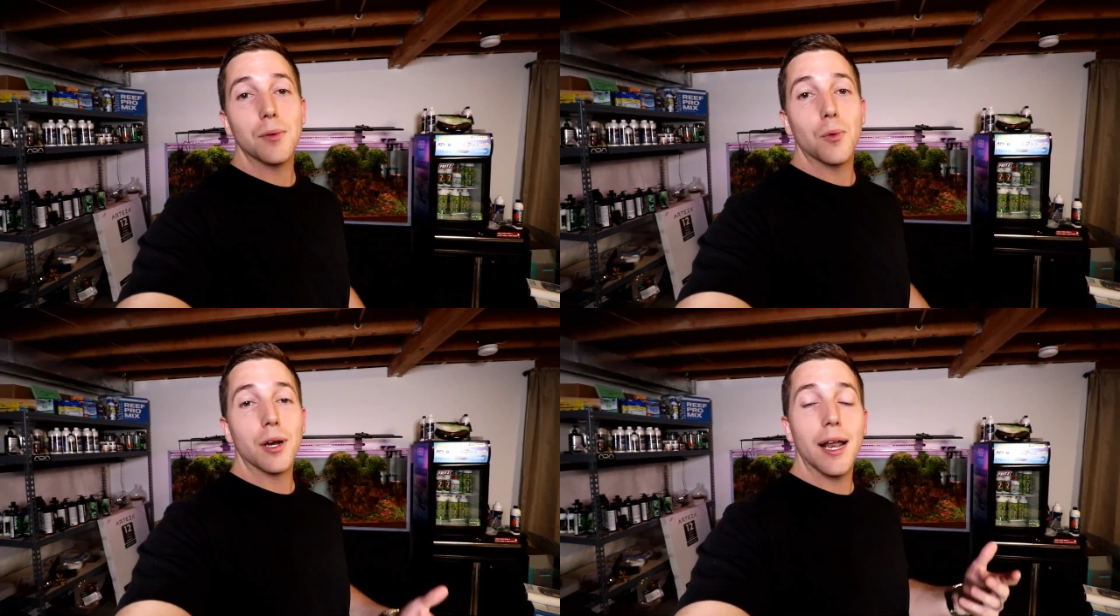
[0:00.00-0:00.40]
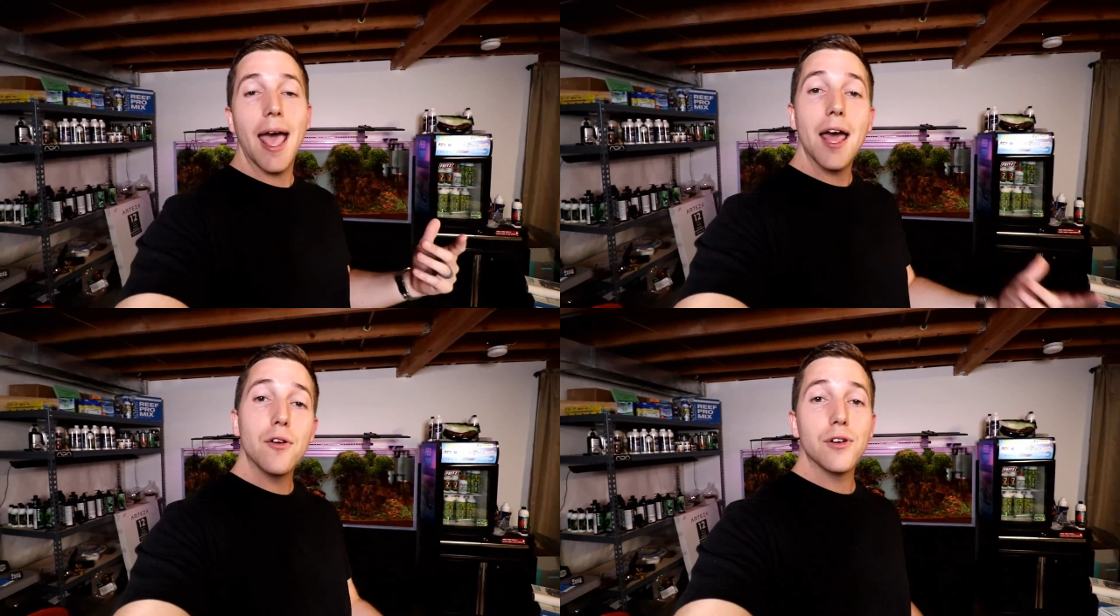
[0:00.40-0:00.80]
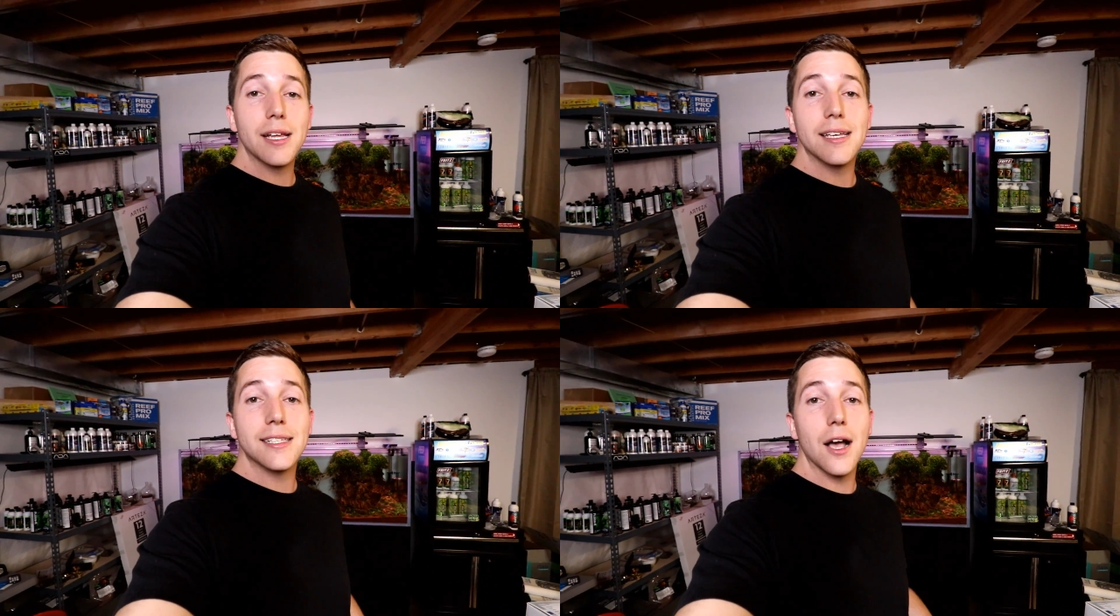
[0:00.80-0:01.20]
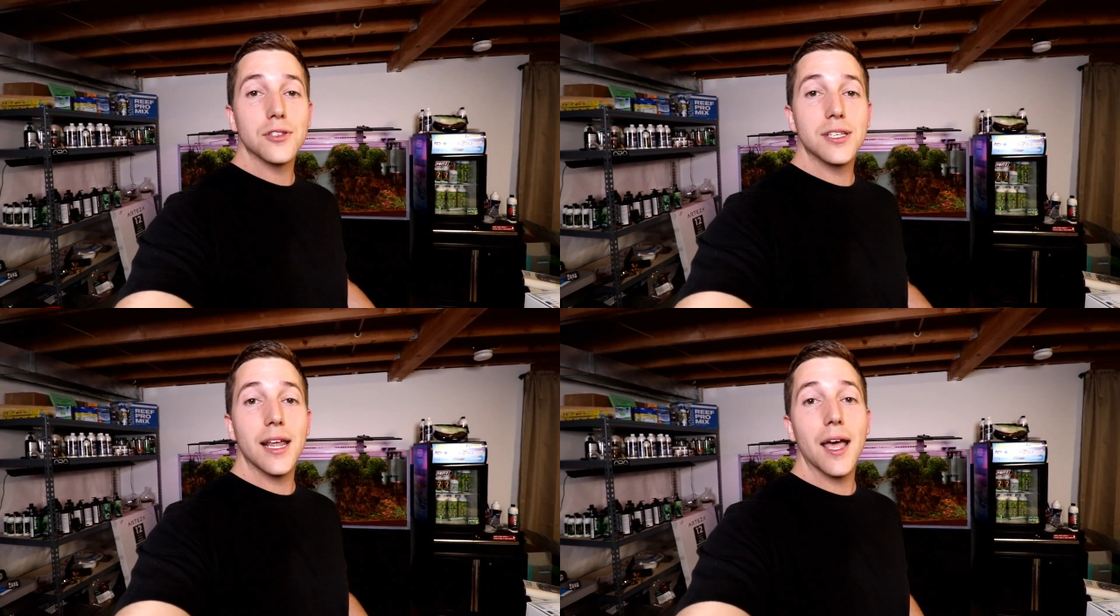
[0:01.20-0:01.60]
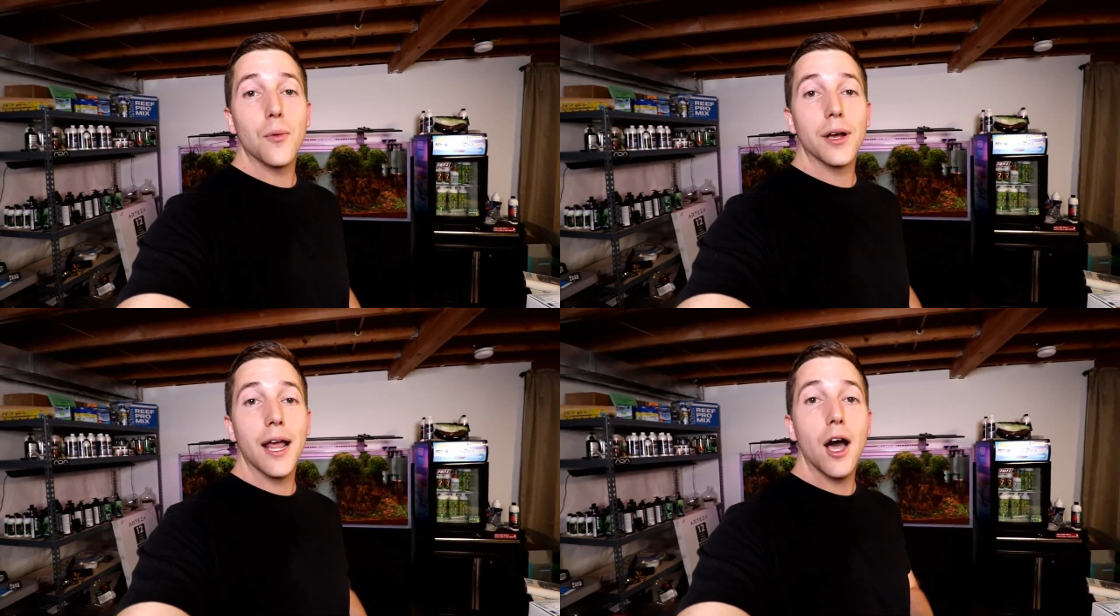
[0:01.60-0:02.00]
We're gonna head over to his house today.
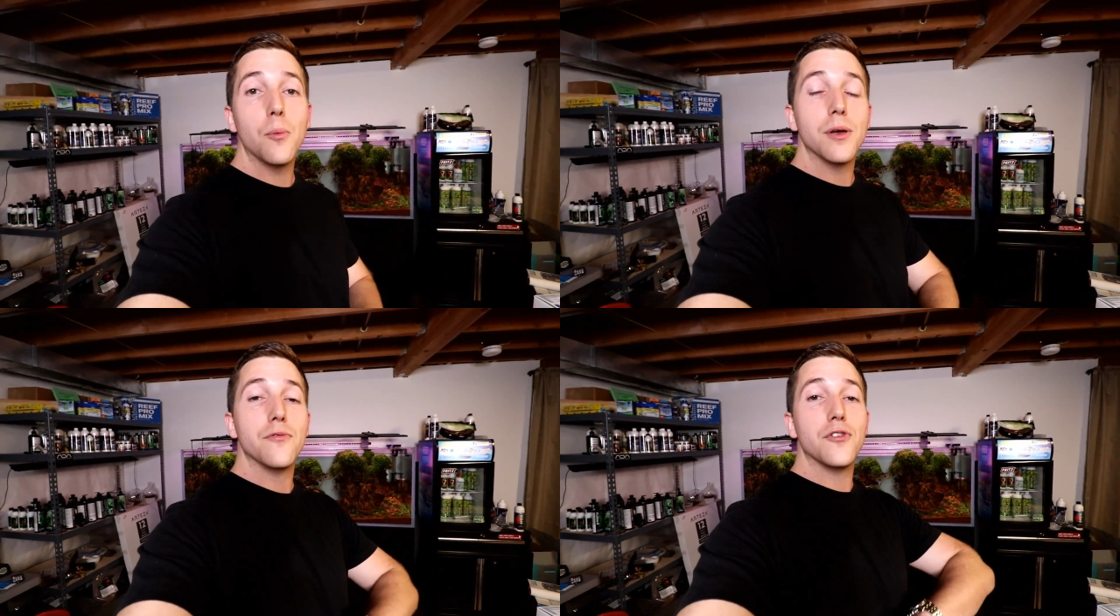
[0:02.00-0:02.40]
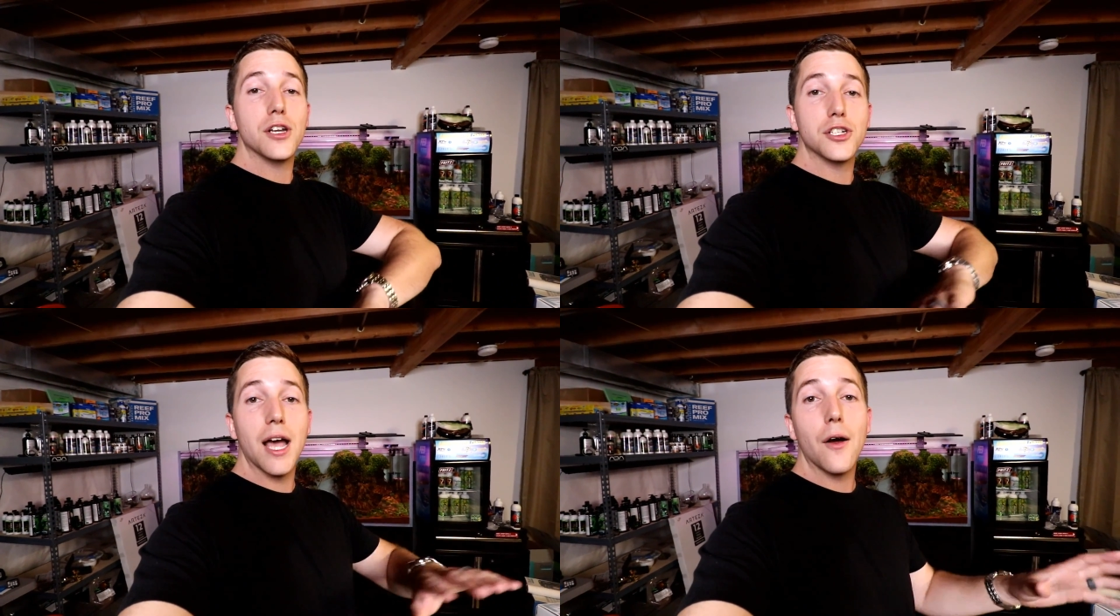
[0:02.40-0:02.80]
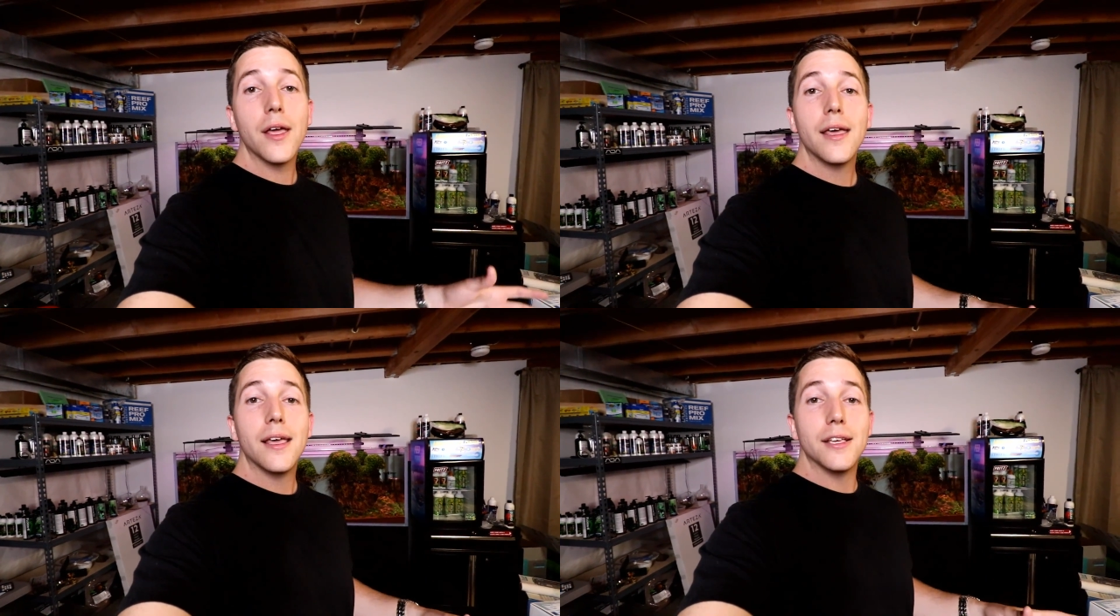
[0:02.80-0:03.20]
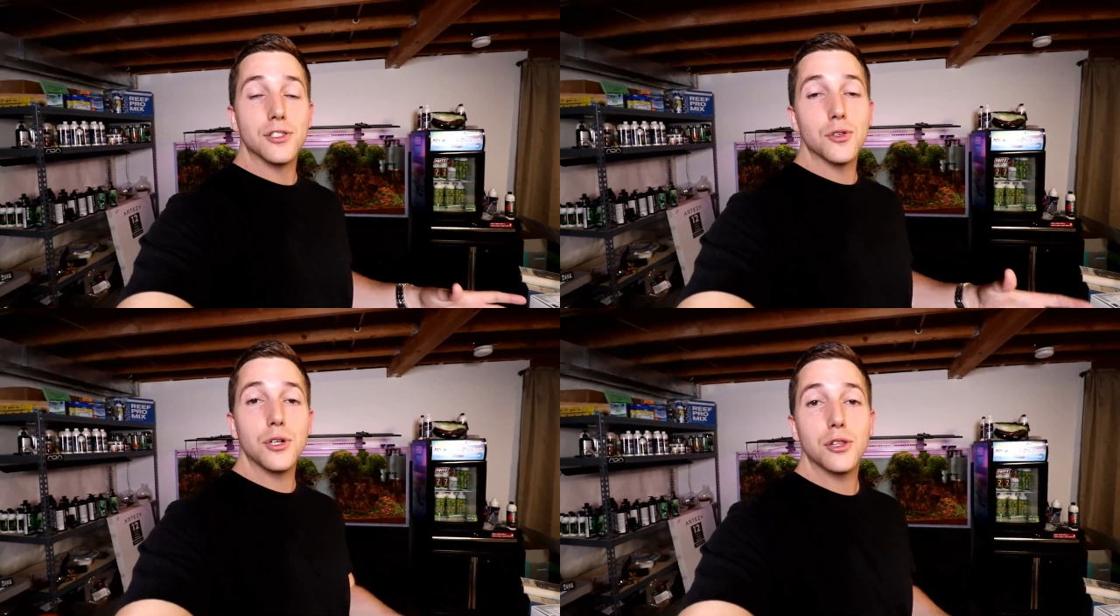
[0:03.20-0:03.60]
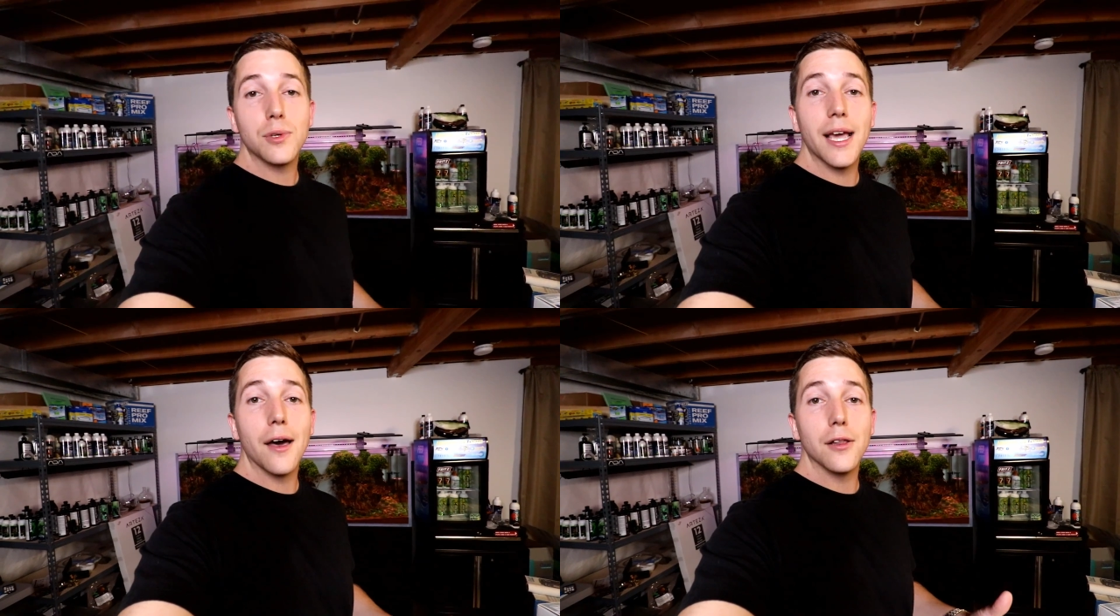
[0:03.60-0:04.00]
We're gonna help him finish out his
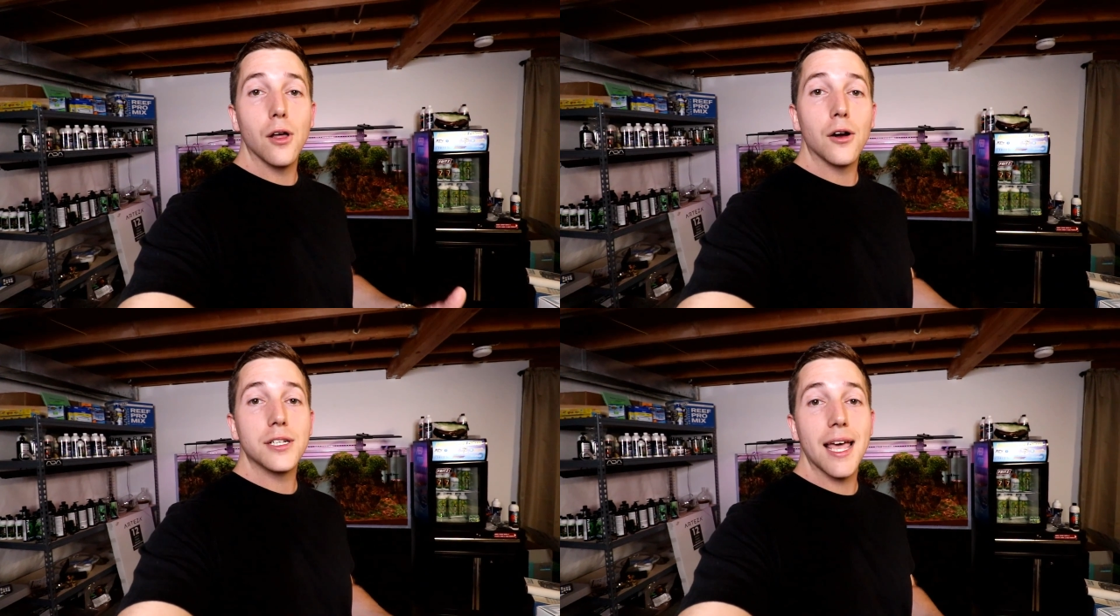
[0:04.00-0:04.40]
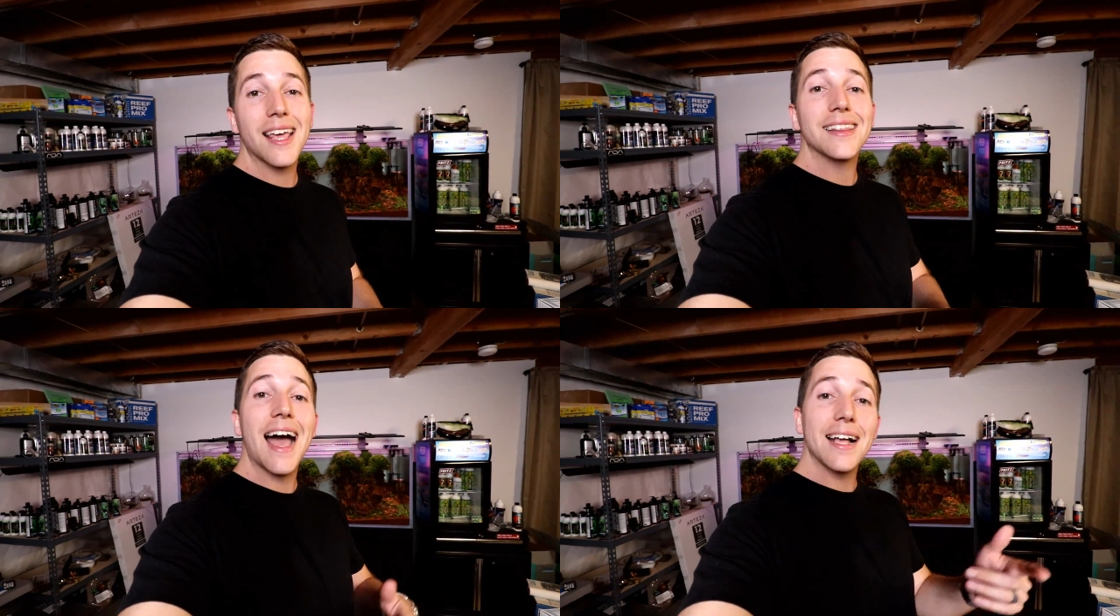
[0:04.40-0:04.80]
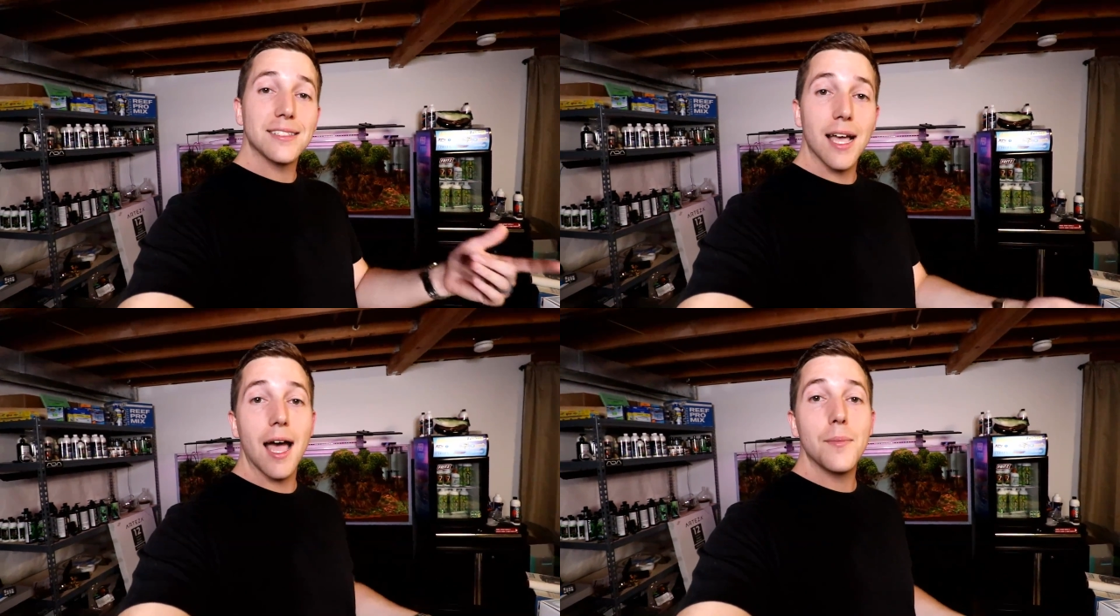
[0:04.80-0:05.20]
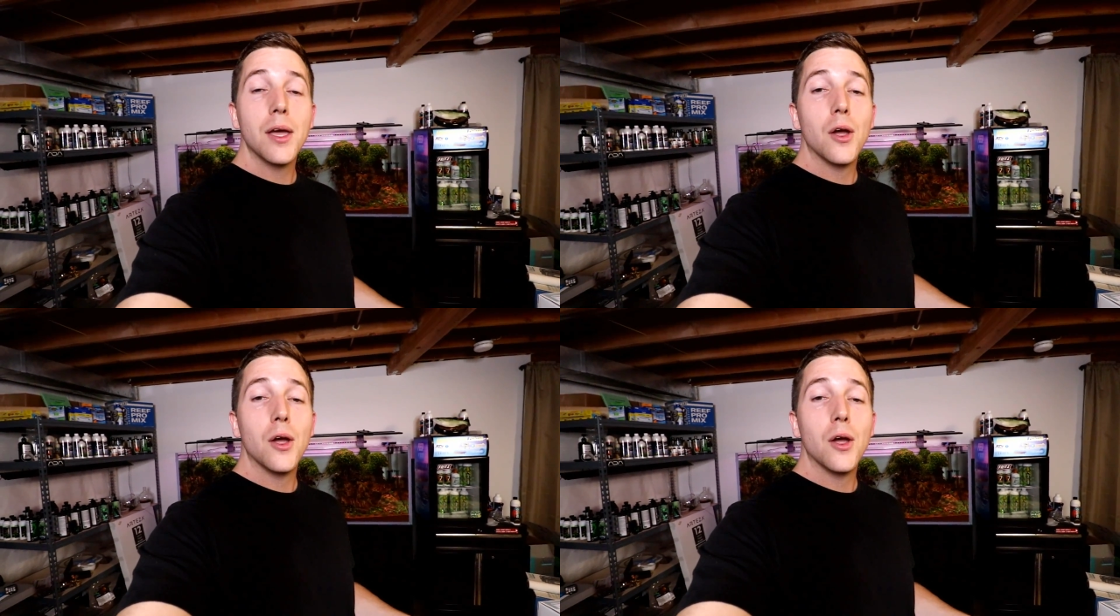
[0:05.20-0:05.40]
33-gallon long tank. Last time